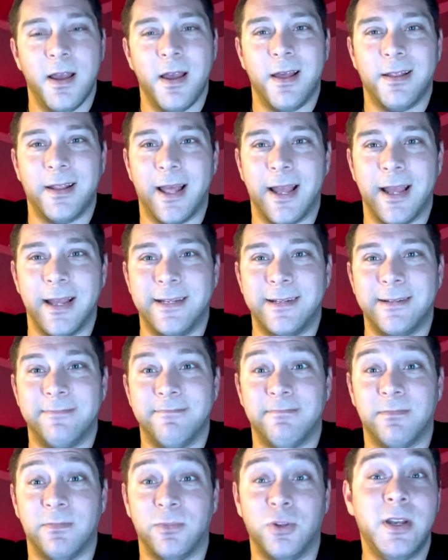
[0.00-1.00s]
Like,
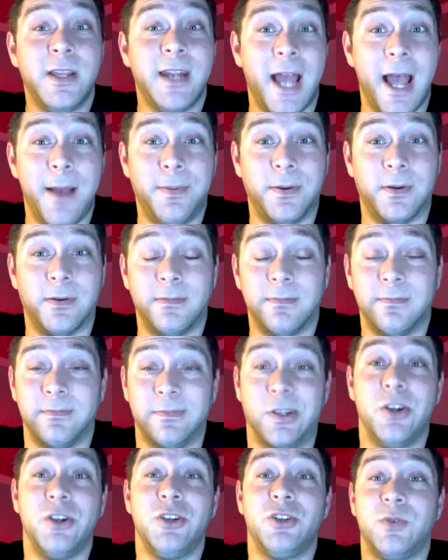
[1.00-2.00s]
look at Apple.
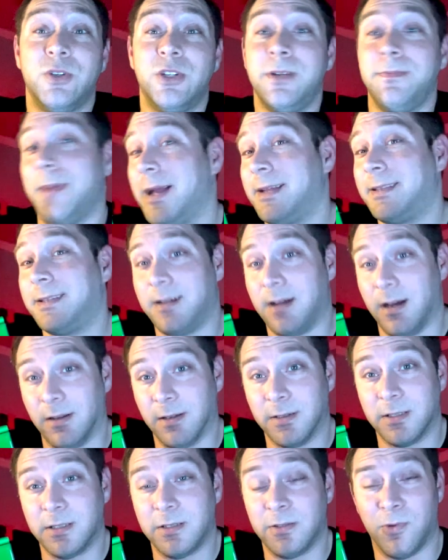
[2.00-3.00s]
They're switching back to
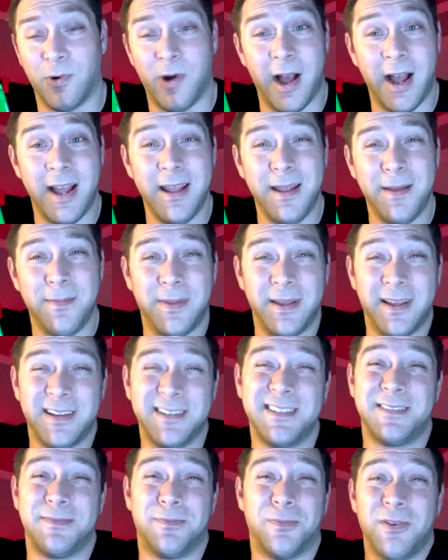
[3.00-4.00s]
colors. Why? Because
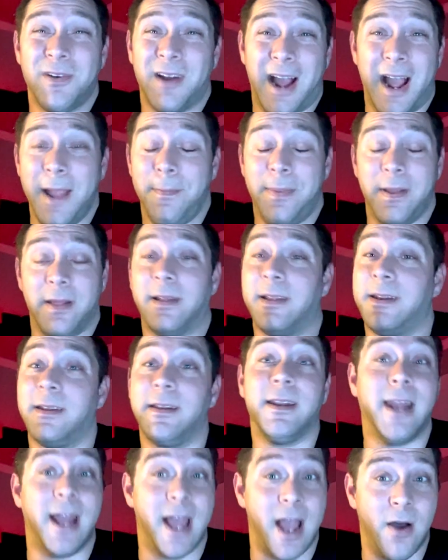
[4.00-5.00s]
it's more eye-appealing
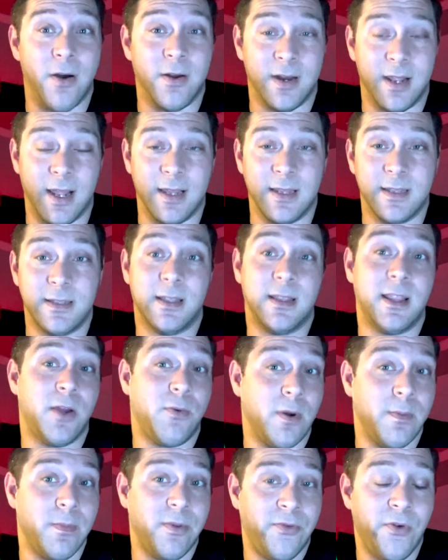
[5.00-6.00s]
nowadays than they
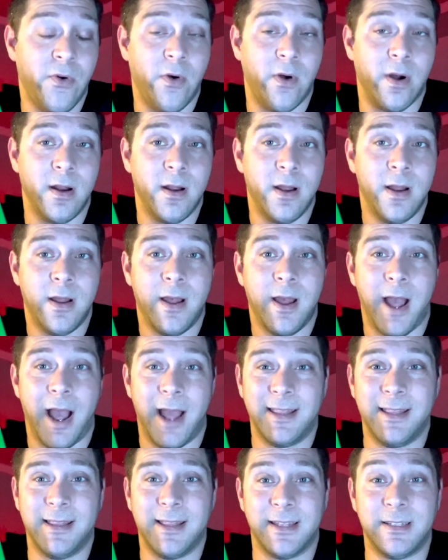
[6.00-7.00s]
were before. I
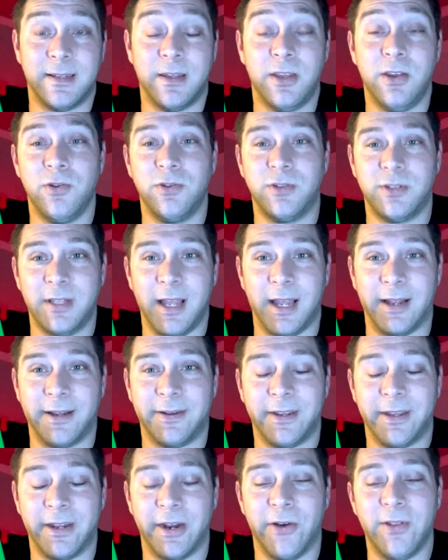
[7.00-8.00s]
think that's a huge thing,
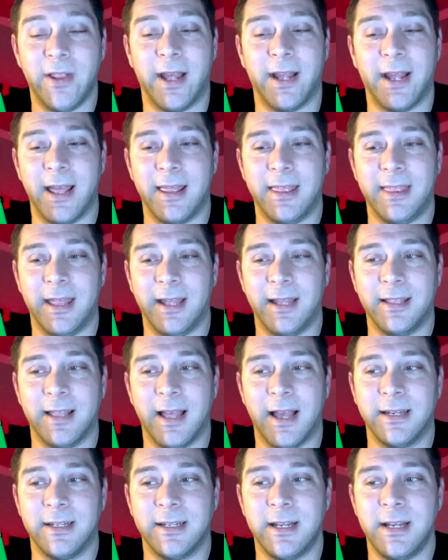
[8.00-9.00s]
you know? Like, I think
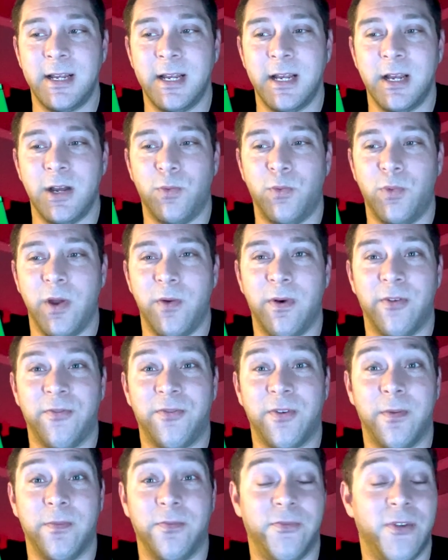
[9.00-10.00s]
that we went
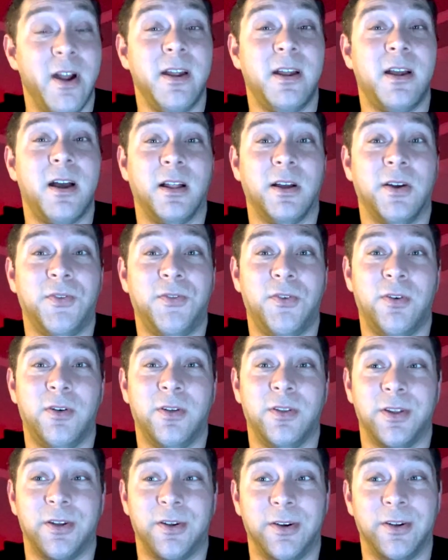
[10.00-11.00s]
from very colorful
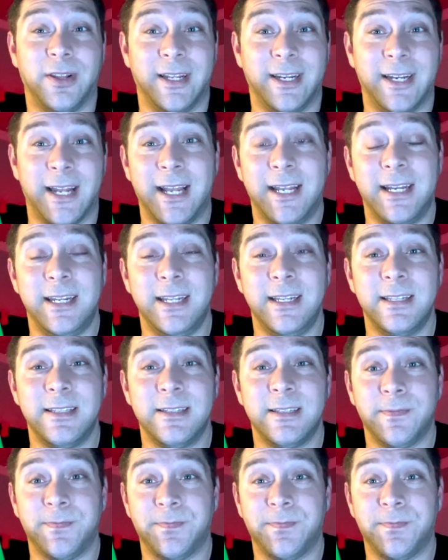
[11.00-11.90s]
in the early 90s